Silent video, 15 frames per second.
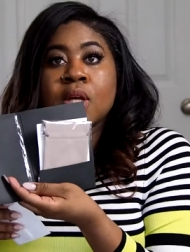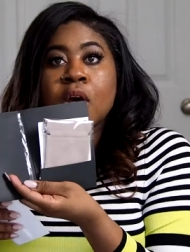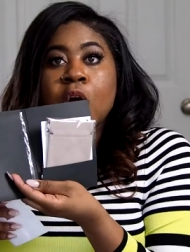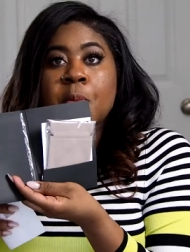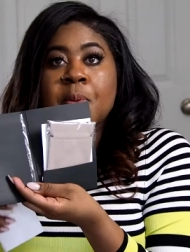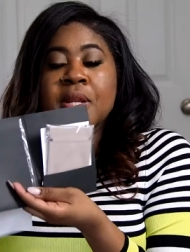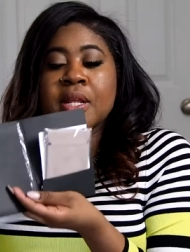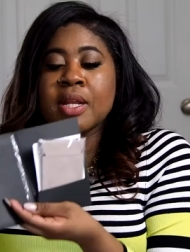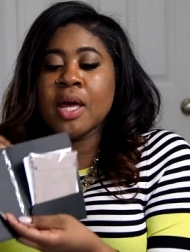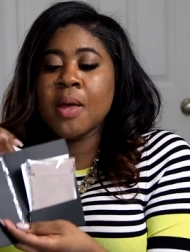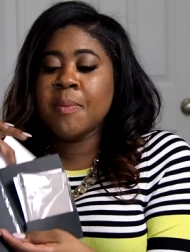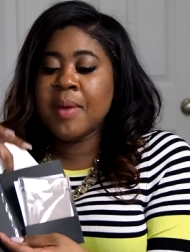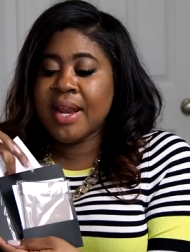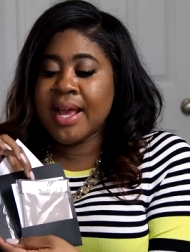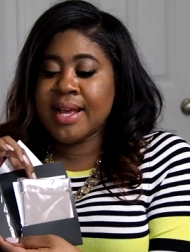Open it
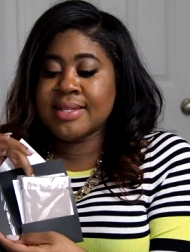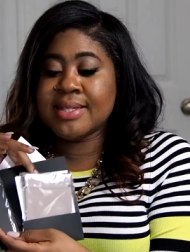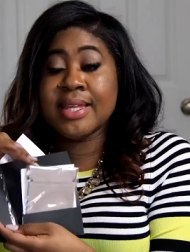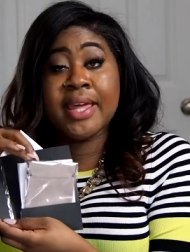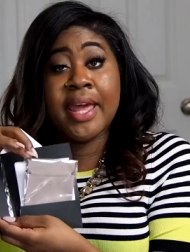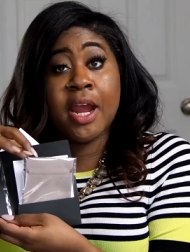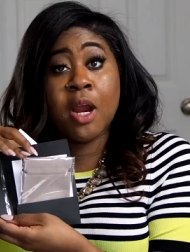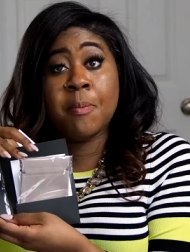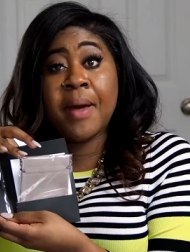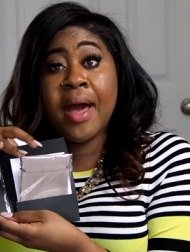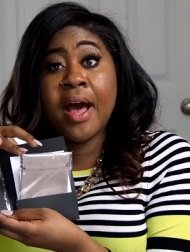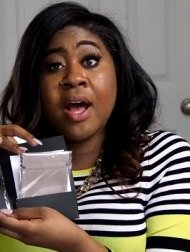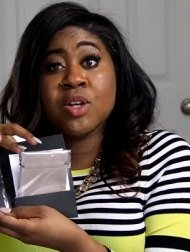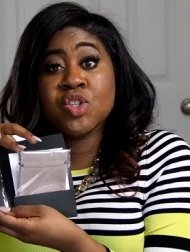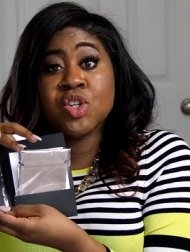up. It has the care
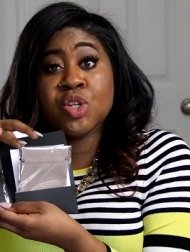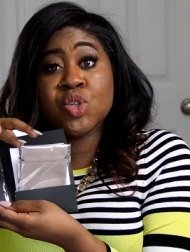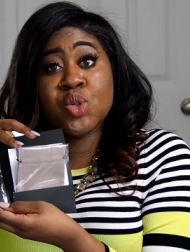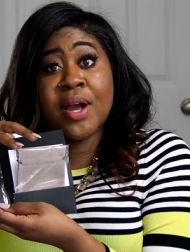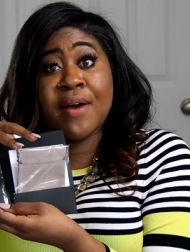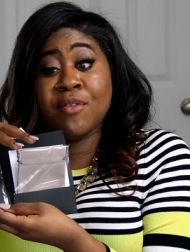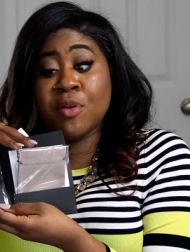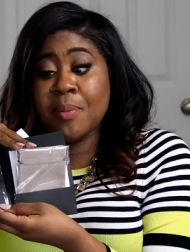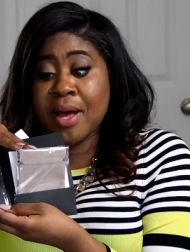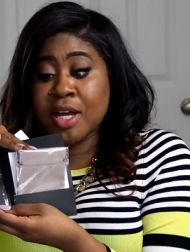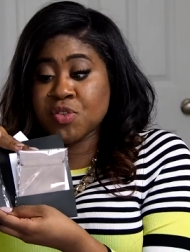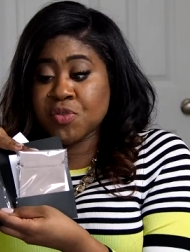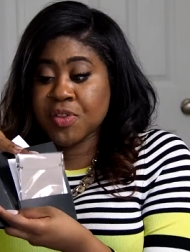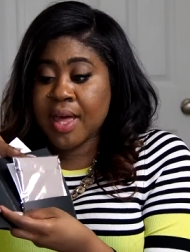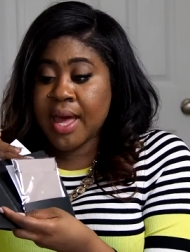pouch, your travel
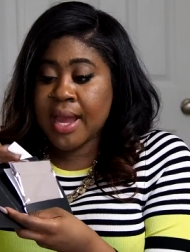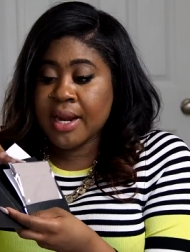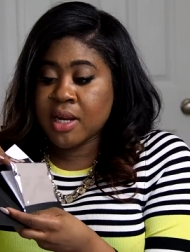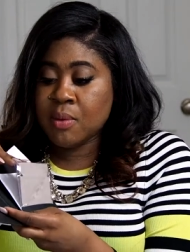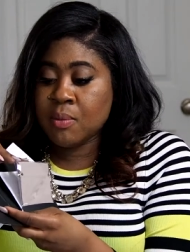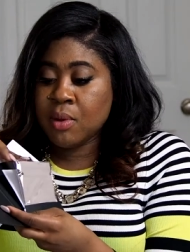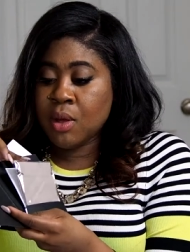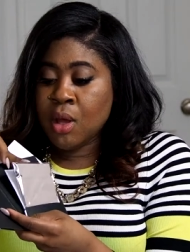pouch for the item,